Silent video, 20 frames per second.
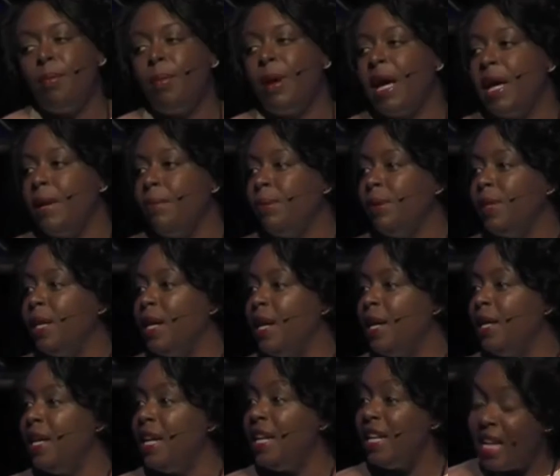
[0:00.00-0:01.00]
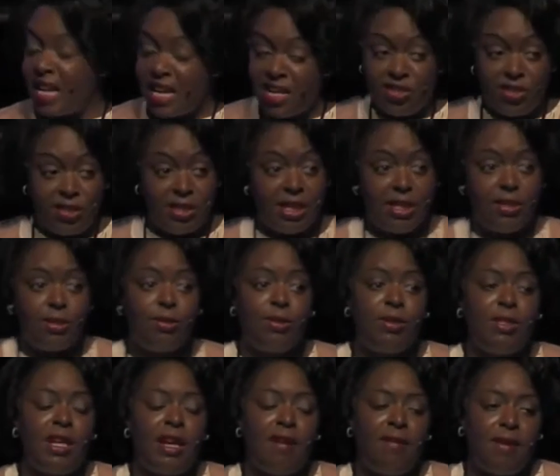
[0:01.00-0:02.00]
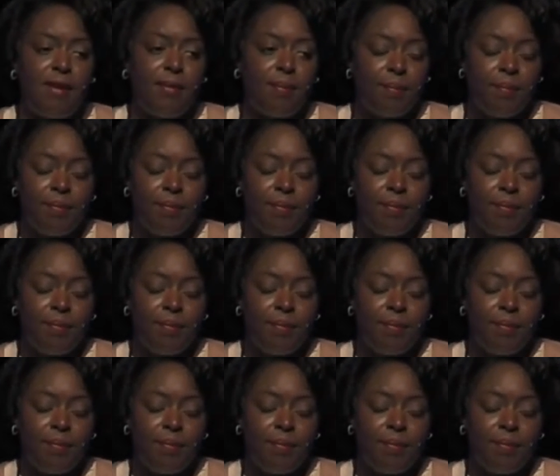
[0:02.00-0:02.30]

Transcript: the pipeline at age six or seven.